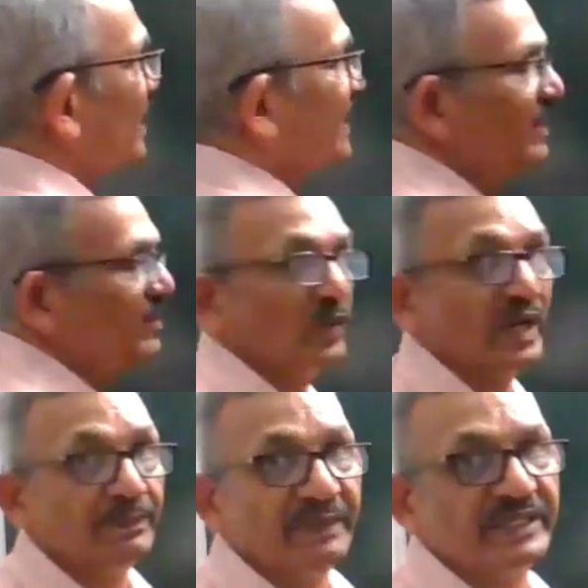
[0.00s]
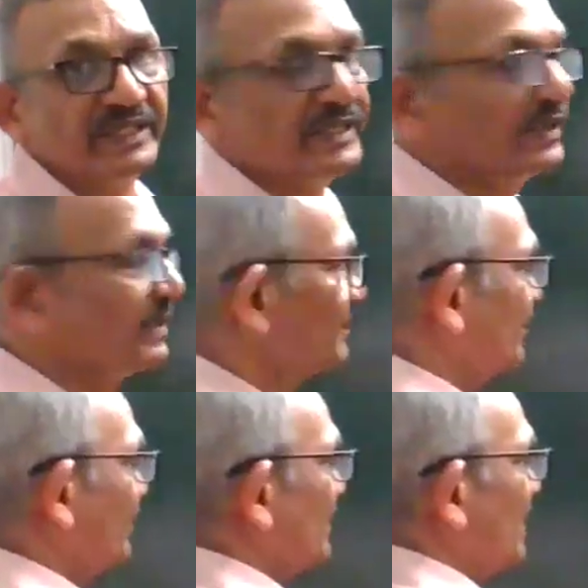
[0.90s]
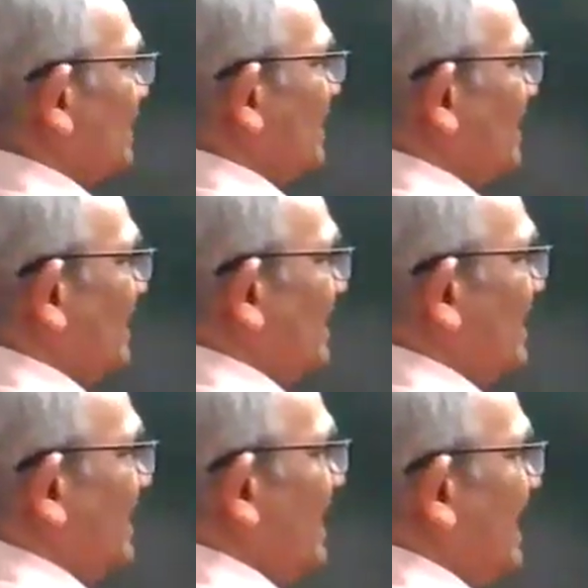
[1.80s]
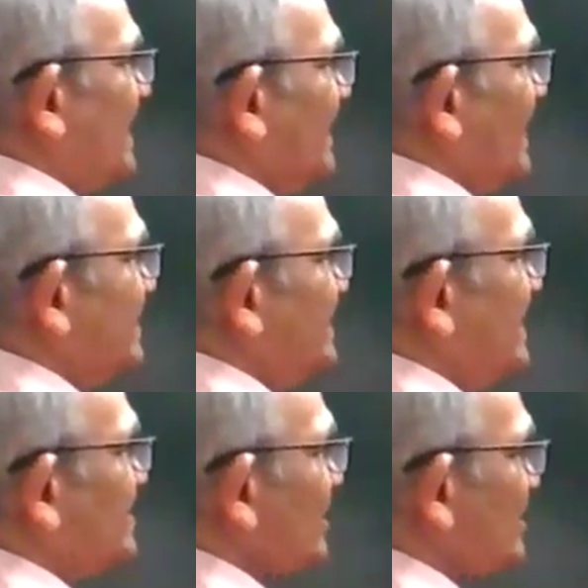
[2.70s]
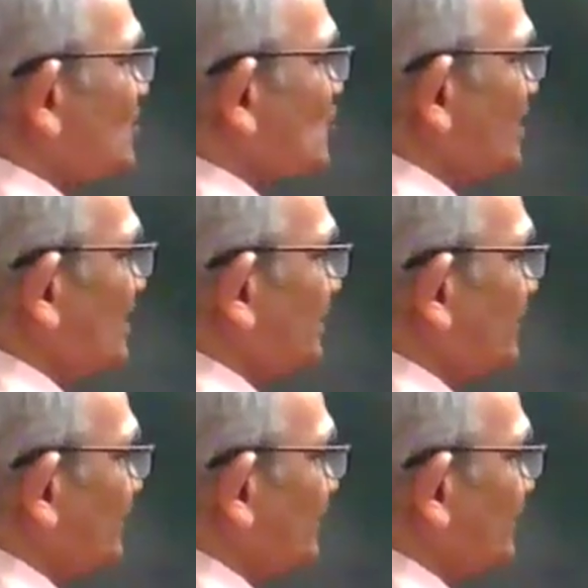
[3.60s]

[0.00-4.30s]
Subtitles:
will get 1 pentene. Add any HX,